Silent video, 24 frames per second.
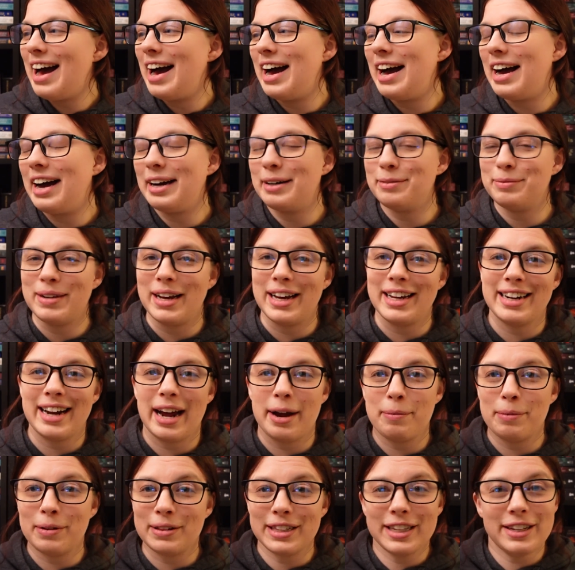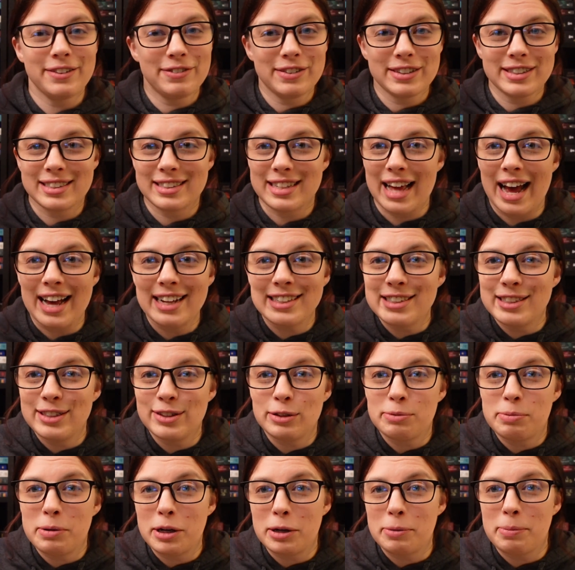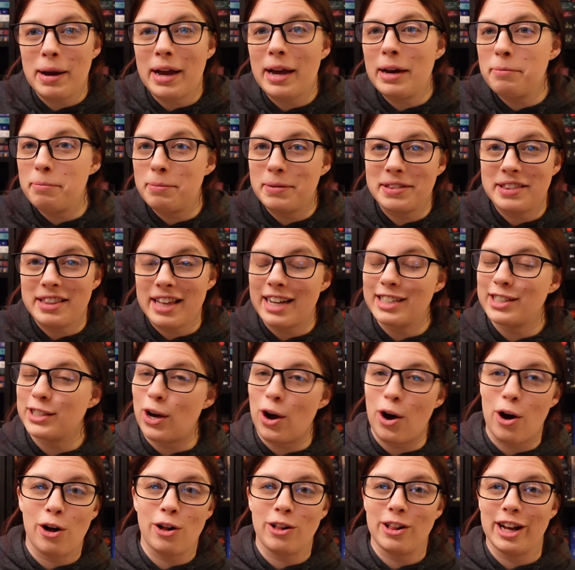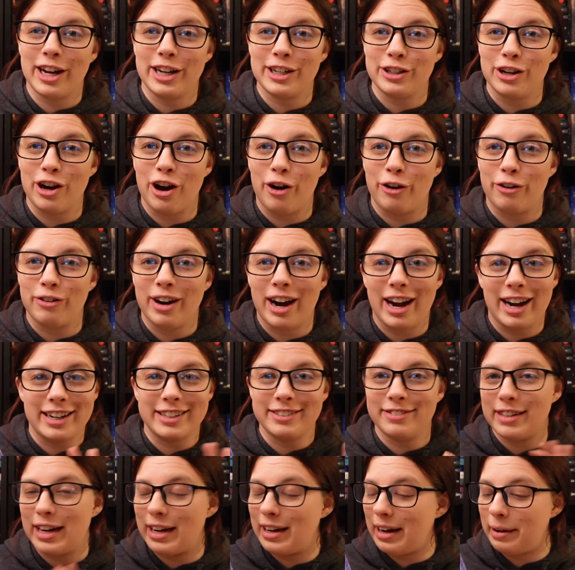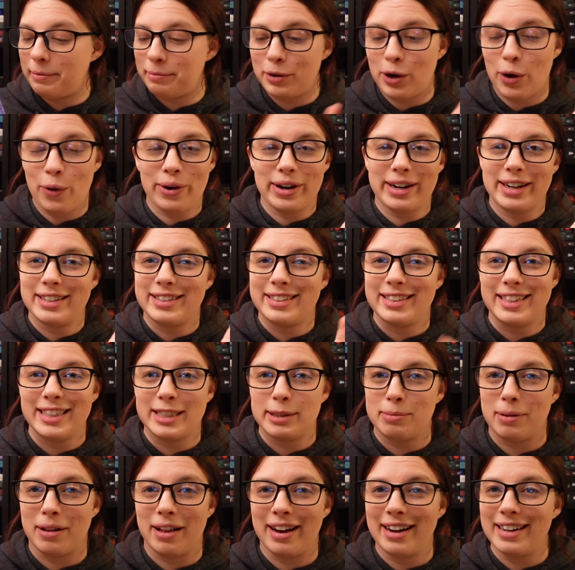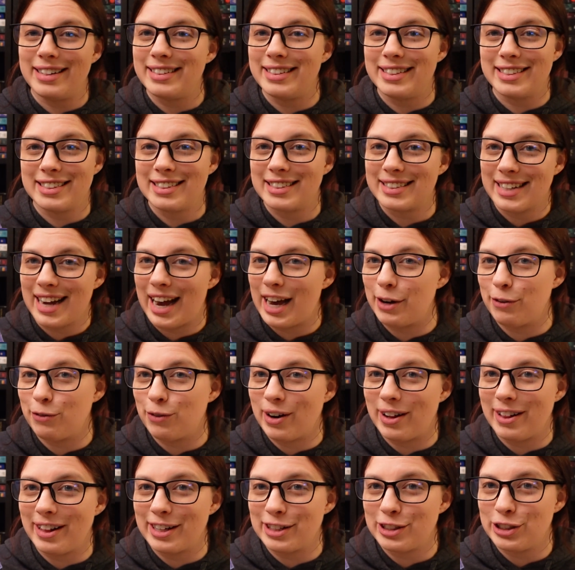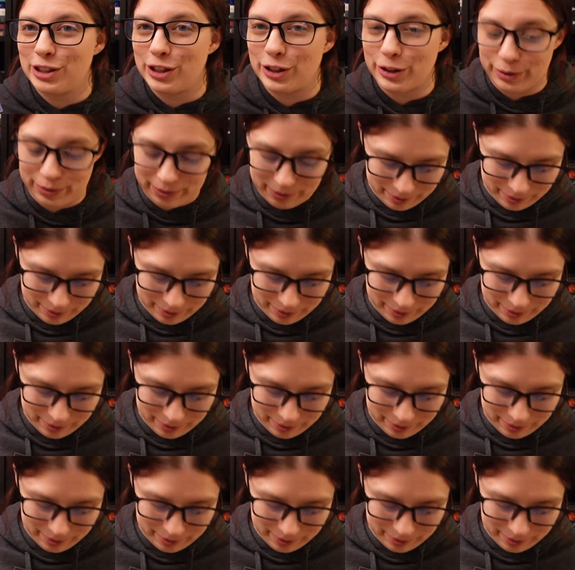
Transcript: um, and I believe it has to do with Peter Pan, but that's all I know. I, I'm going into these blind. This is kind of what I like to do.